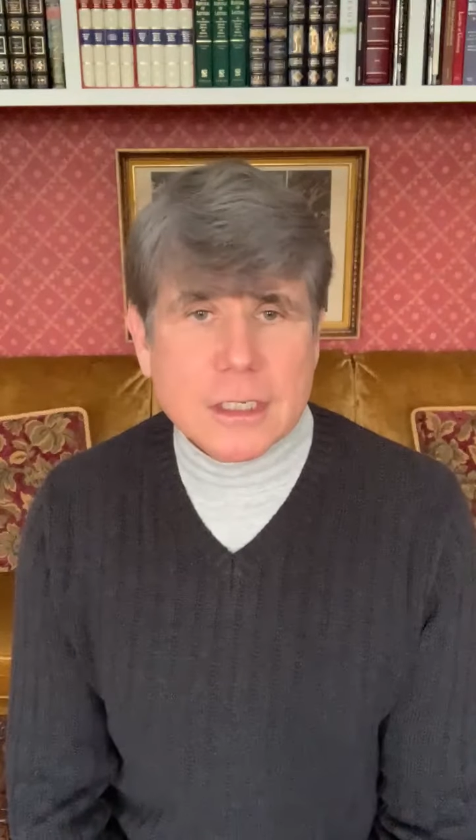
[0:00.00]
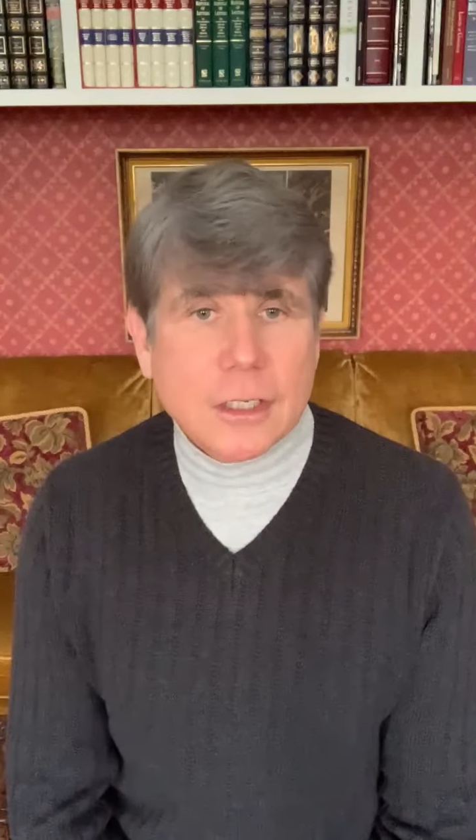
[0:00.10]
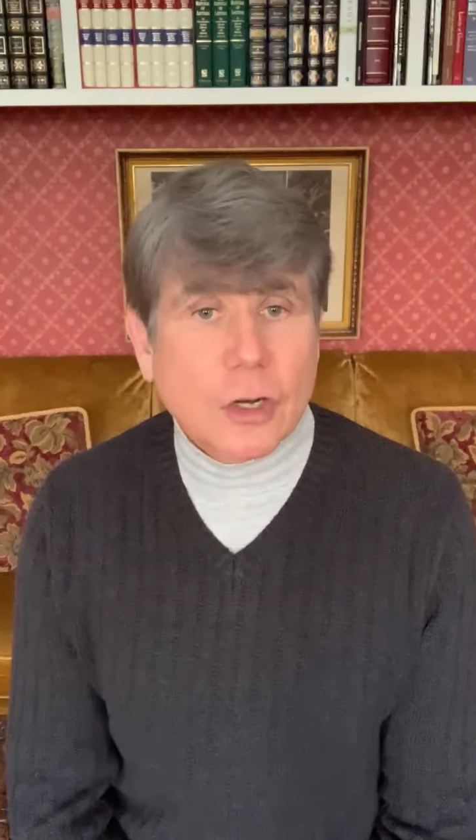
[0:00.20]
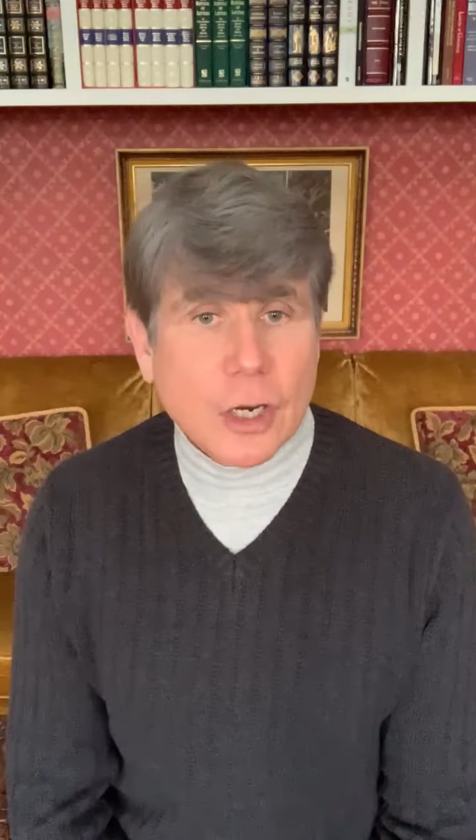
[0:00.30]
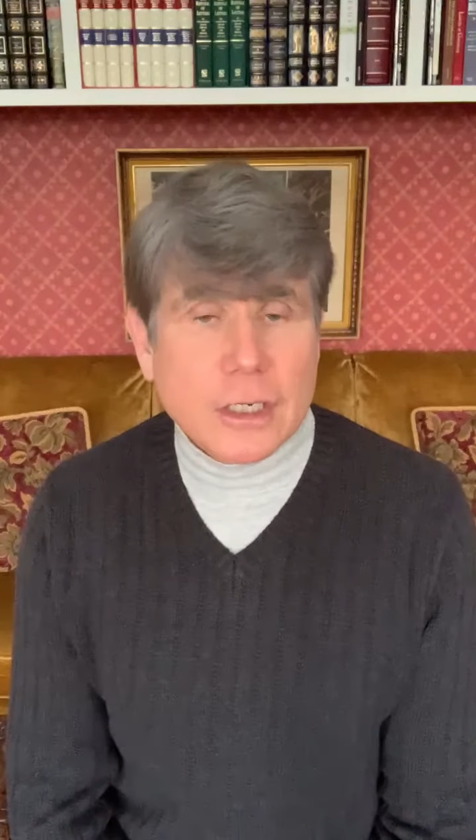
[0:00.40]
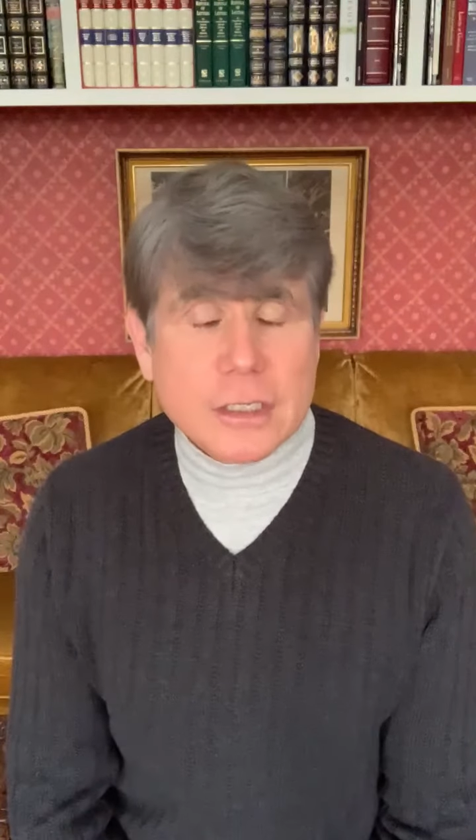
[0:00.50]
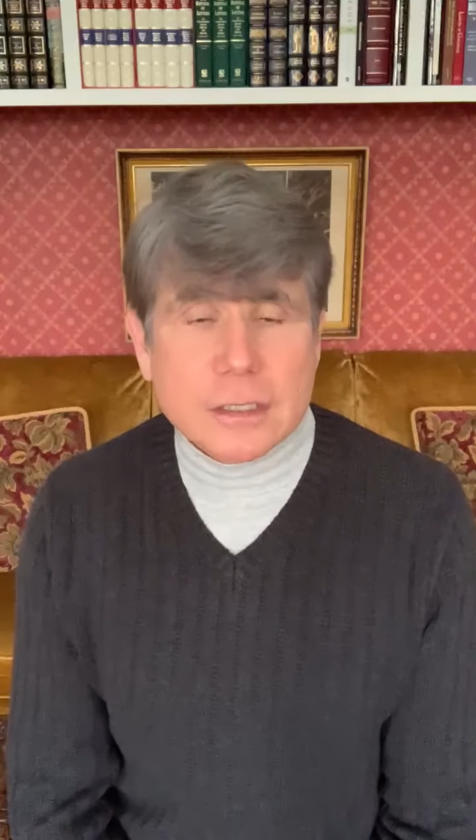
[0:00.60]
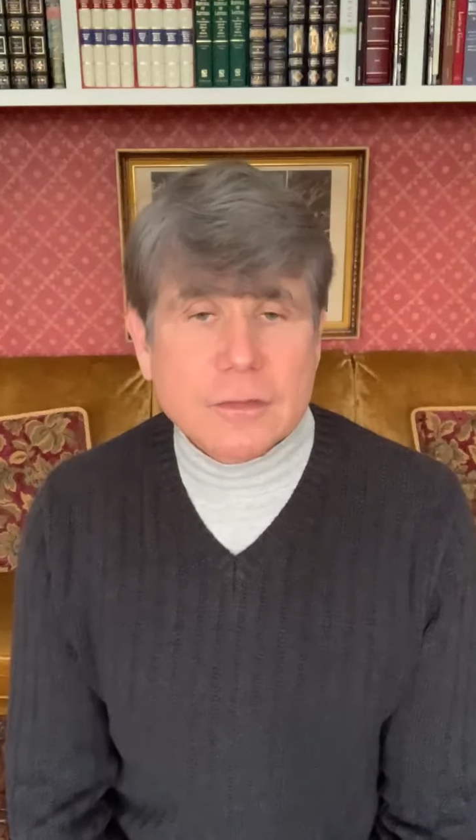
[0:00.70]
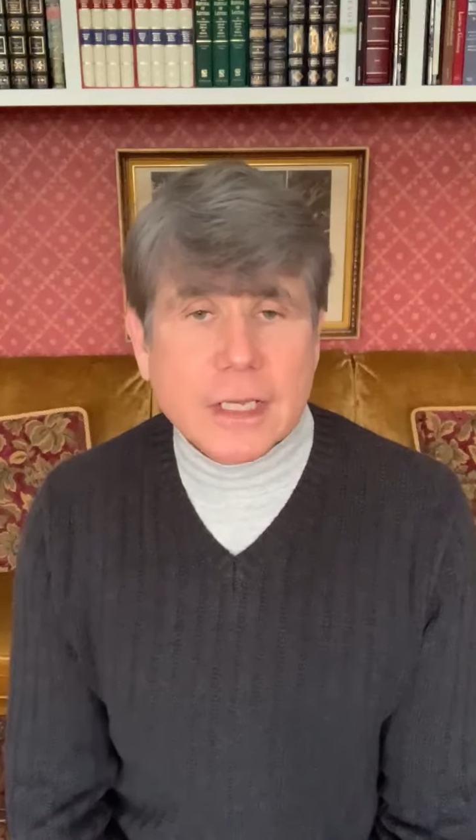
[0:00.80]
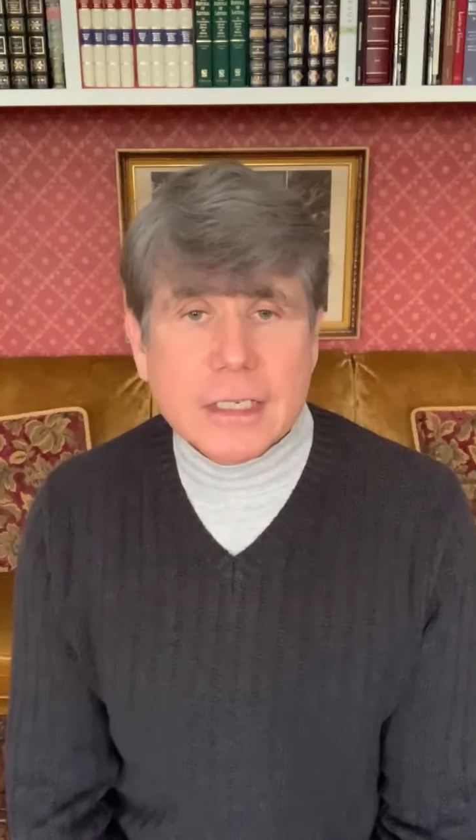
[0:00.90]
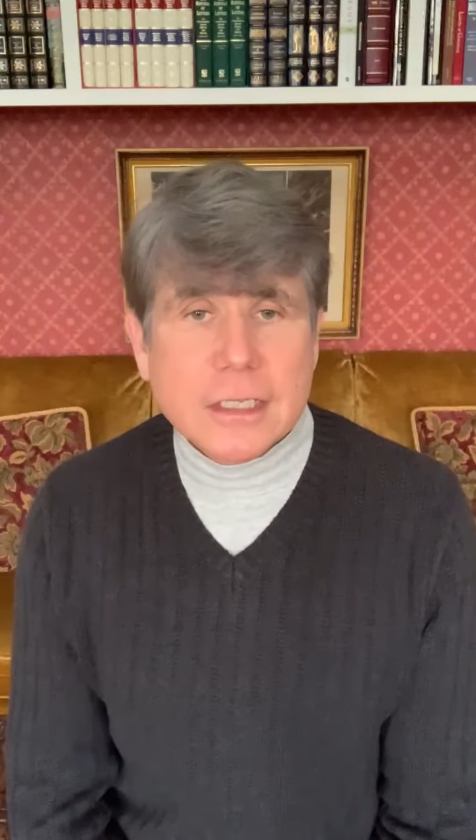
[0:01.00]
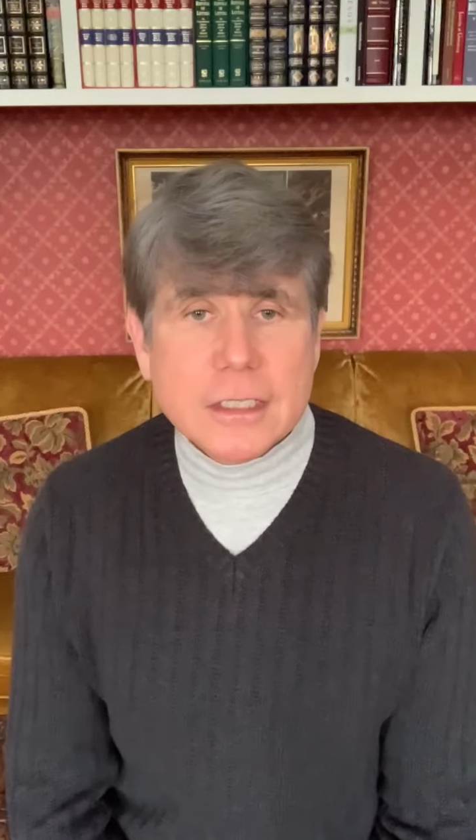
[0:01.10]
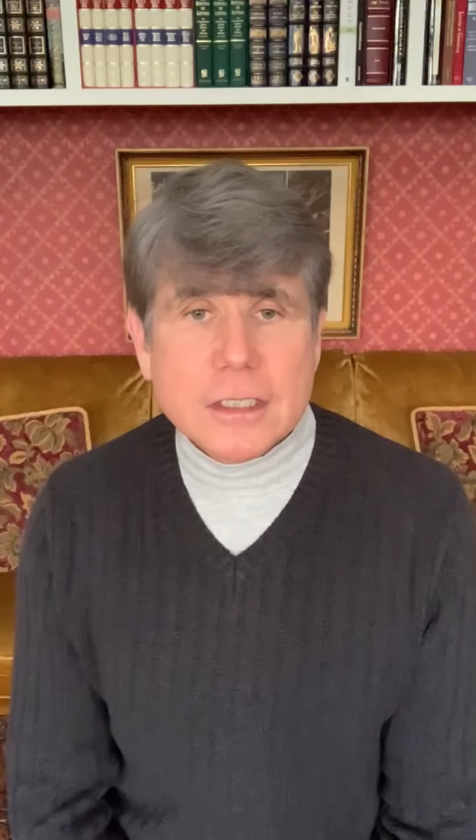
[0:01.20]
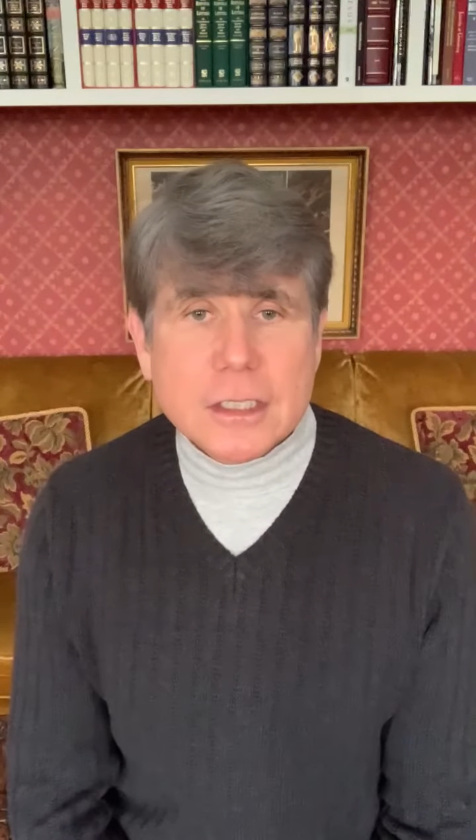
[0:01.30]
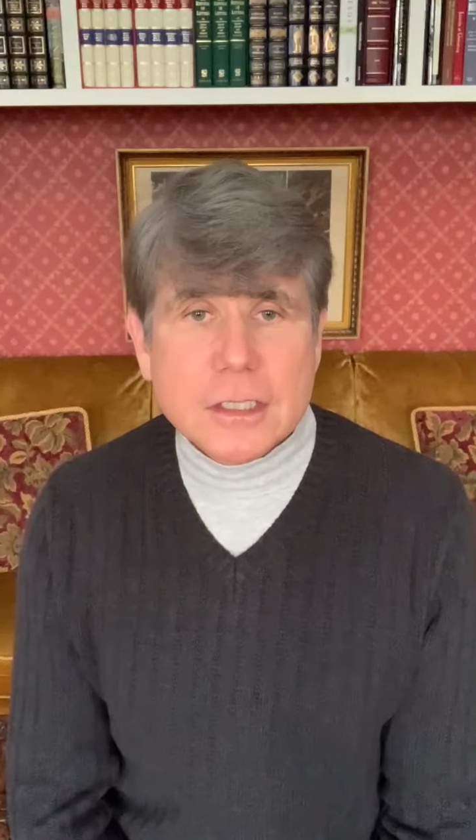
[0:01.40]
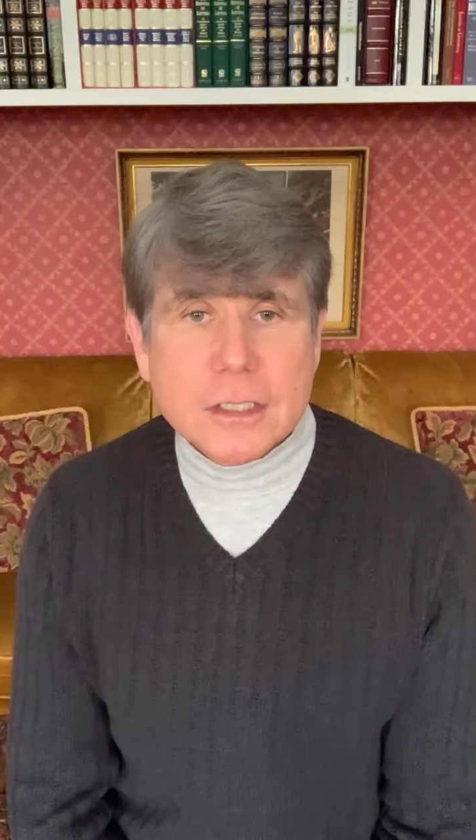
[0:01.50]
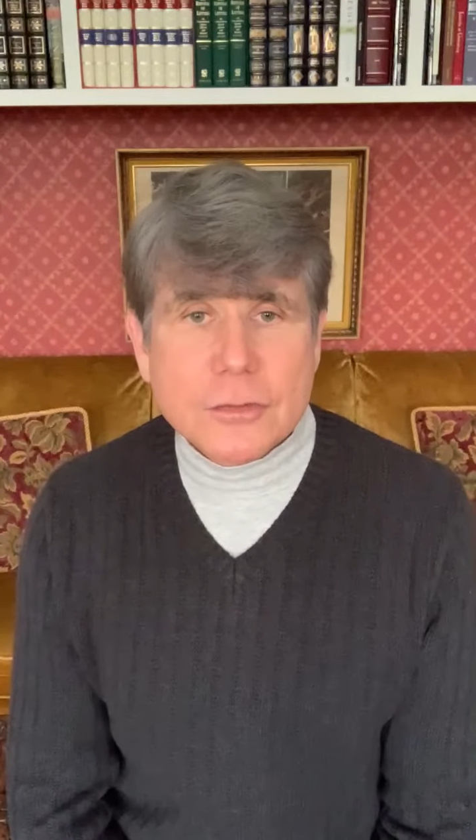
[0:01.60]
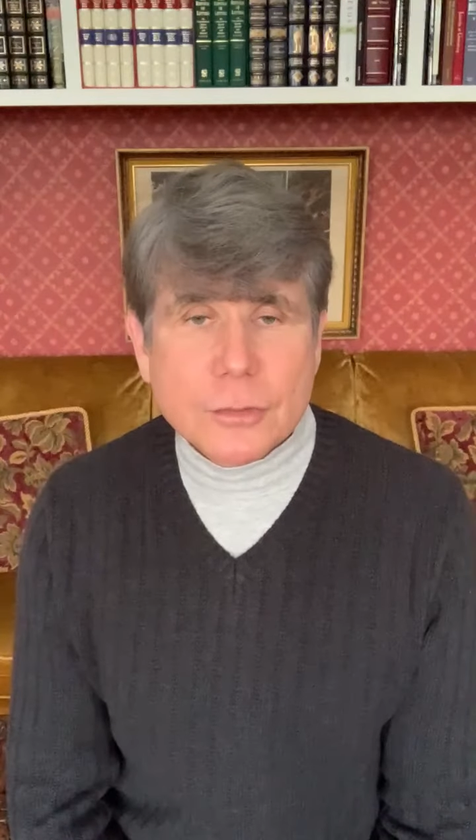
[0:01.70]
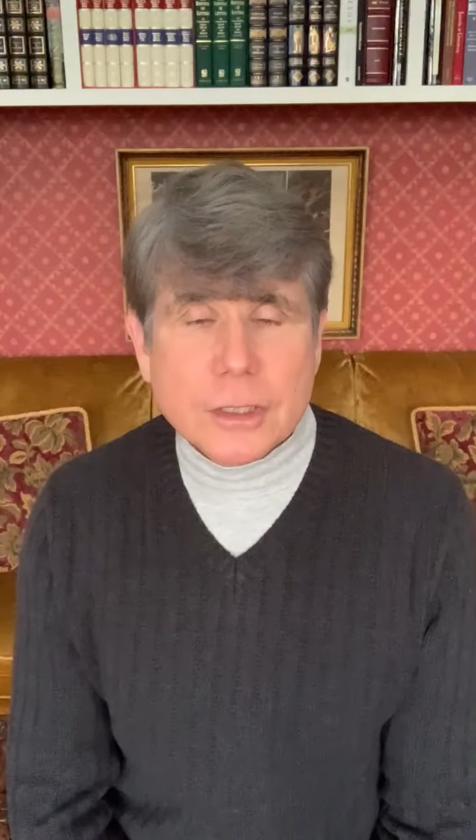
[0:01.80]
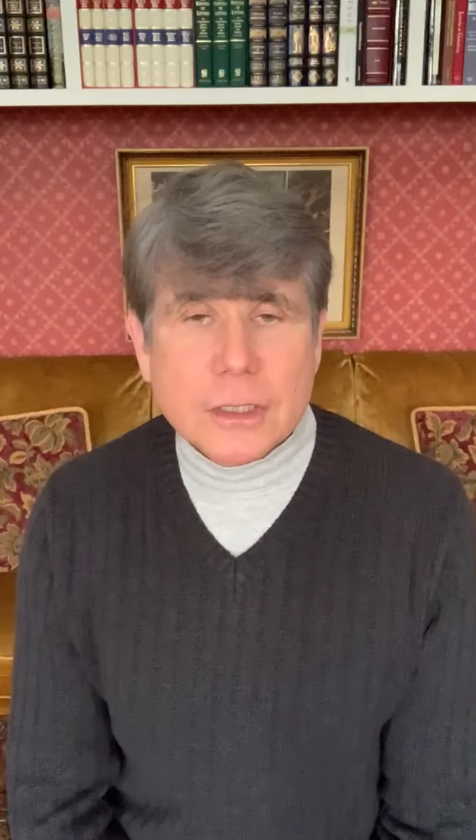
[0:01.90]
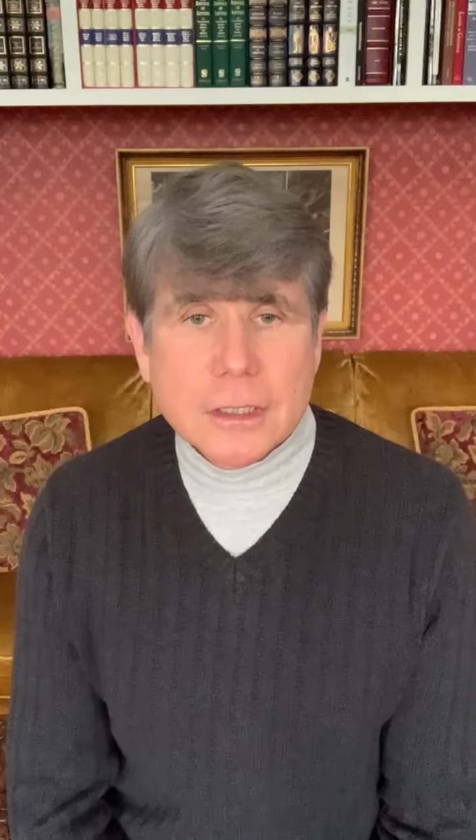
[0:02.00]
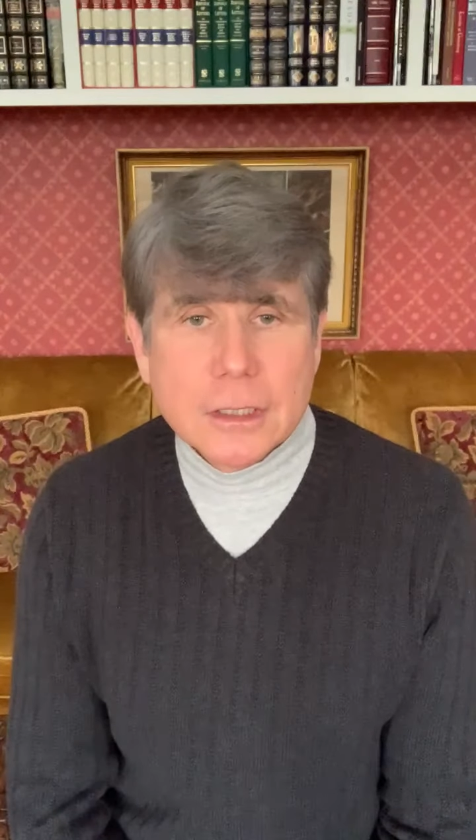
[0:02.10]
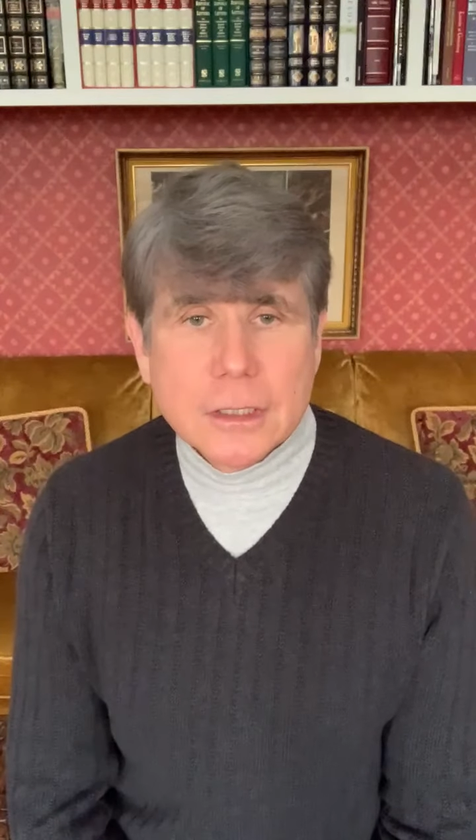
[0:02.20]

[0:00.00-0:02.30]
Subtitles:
in August of 1963,